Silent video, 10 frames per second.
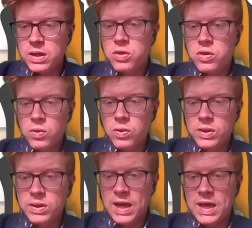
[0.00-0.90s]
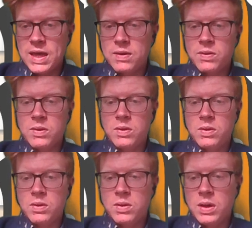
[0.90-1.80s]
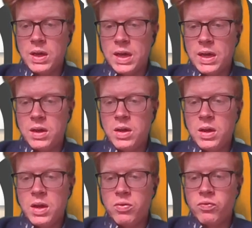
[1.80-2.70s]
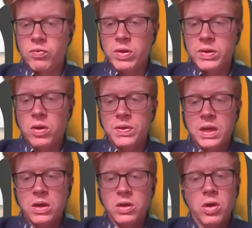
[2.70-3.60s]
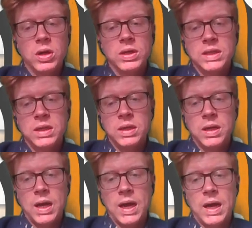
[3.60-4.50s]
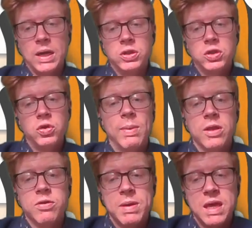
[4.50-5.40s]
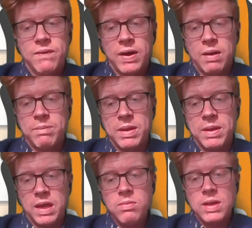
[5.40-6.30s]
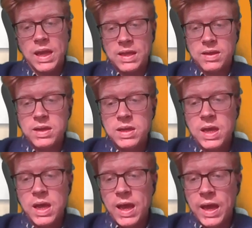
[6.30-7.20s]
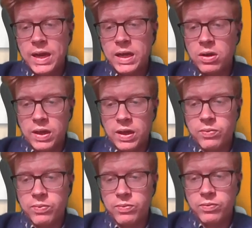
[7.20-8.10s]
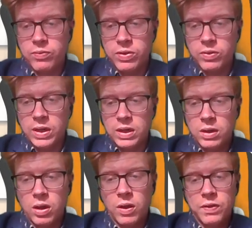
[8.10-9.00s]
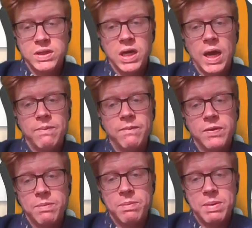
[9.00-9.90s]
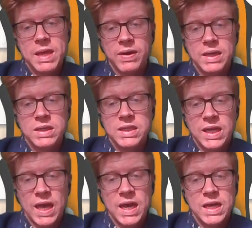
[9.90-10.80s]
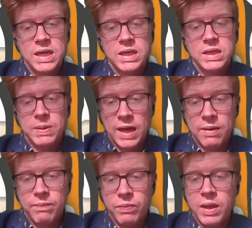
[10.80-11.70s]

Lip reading: Short days result in not too much PFR being accumulated, and long nights result in lots of time for PFR to decay to PR.